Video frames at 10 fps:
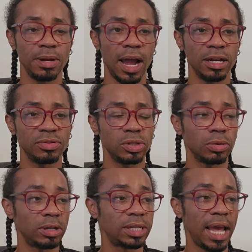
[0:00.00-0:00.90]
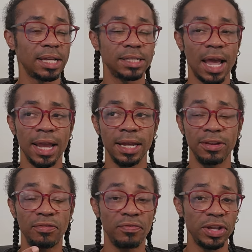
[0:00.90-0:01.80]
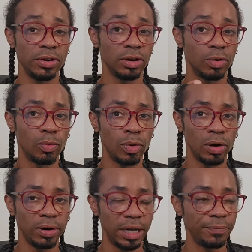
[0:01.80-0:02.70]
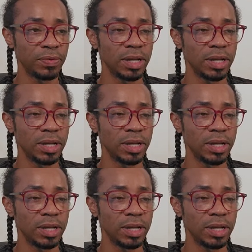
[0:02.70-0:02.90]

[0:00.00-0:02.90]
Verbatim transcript: Nine of Swords, anxiety, fear, worry.